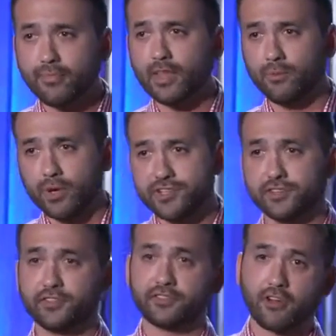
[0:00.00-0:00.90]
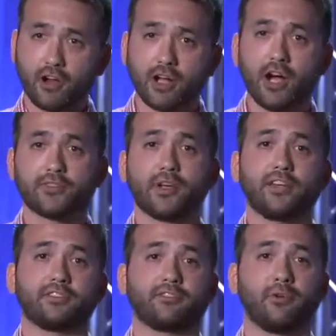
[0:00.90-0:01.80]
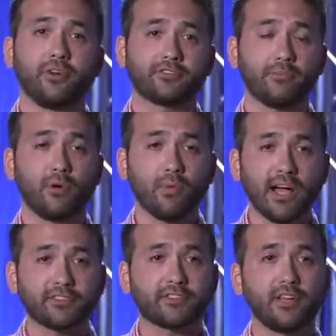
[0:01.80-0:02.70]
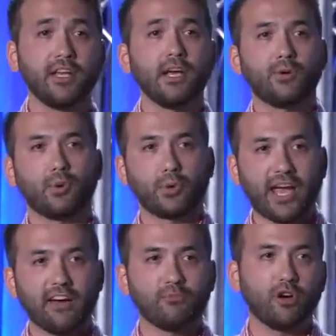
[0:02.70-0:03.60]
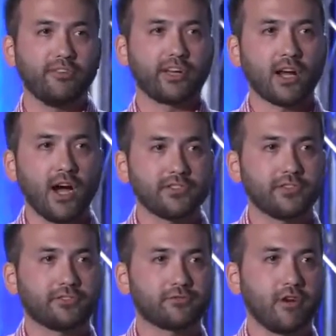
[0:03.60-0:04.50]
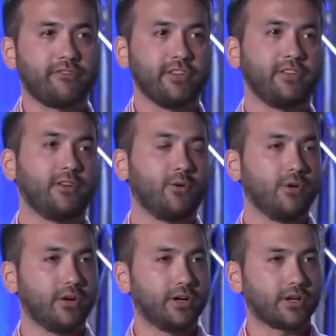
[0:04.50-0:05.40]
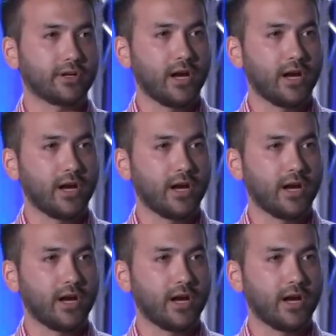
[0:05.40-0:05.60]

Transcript: which is a stark contrast, of course, from the West, where we have more of a conscious-driven or